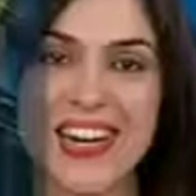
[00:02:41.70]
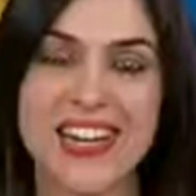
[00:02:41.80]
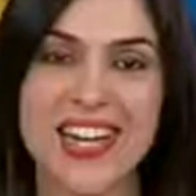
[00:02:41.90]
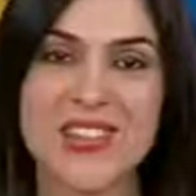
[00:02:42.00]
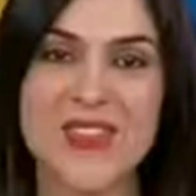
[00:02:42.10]

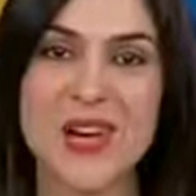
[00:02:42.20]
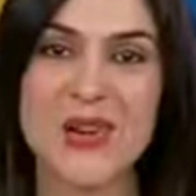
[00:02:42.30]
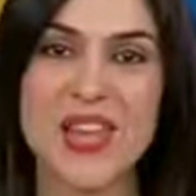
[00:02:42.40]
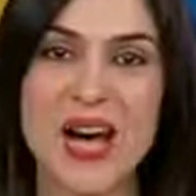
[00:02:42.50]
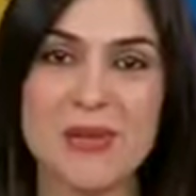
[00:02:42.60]
Well, that's
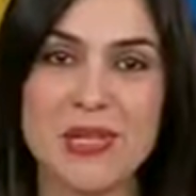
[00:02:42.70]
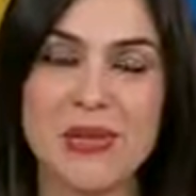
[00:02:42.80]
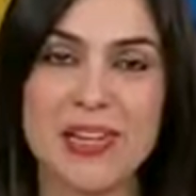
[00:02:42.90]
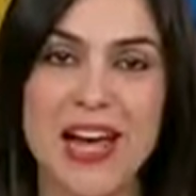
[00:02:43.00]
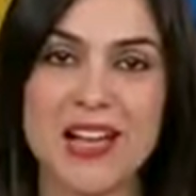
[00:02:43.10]
Vinod Dham, and
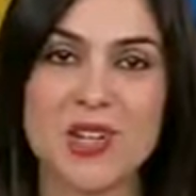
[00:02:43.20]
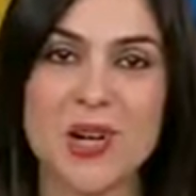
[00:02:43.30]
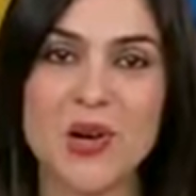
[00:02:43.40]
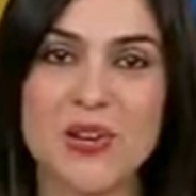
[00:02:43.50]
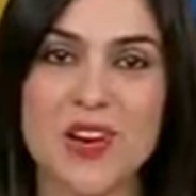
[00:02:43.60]
you can catch a
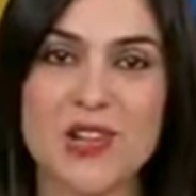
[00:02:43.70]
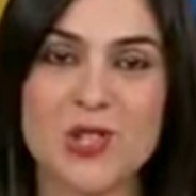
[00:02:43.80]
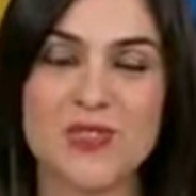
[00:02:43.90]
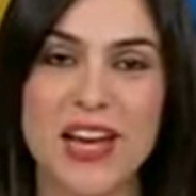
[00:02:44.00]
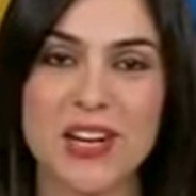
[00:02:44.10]
longer
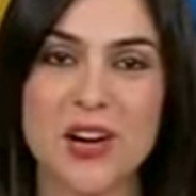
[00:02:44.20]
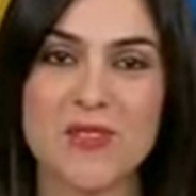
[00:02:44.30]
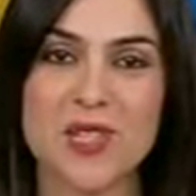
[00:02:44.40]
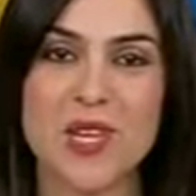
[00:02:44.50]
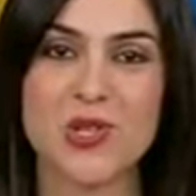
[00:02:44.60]
version of that
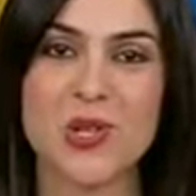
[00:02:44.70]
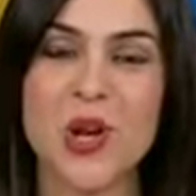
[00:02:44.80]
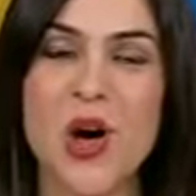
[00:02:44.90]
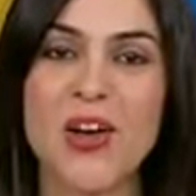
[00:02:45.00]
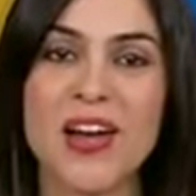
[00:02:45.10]

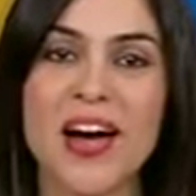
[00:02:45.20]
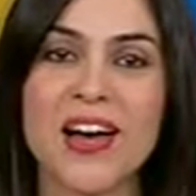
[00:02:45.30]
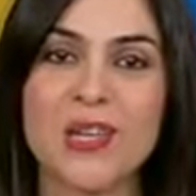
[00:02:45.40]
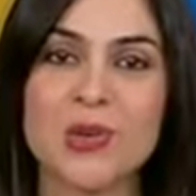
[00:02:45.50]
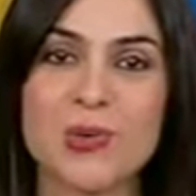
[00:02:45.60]
conversation on
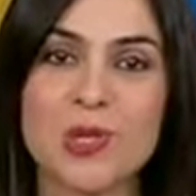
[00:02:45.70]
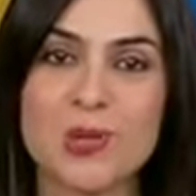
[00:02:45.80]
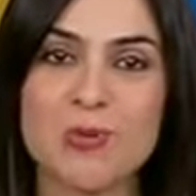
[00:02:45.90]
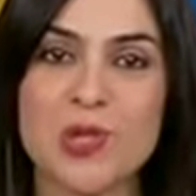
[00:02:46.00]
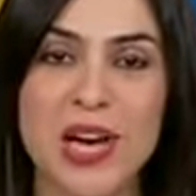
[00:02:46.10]
our
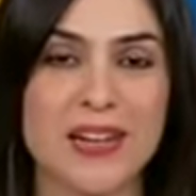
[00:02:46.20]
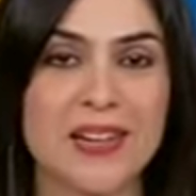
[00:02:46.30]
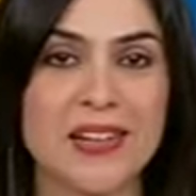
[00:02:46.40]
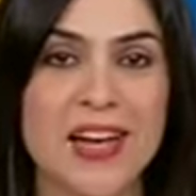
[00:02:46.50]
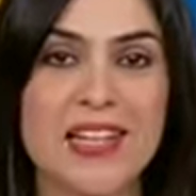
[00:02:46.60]
YouTube
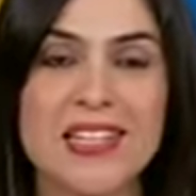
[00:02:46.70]
channel.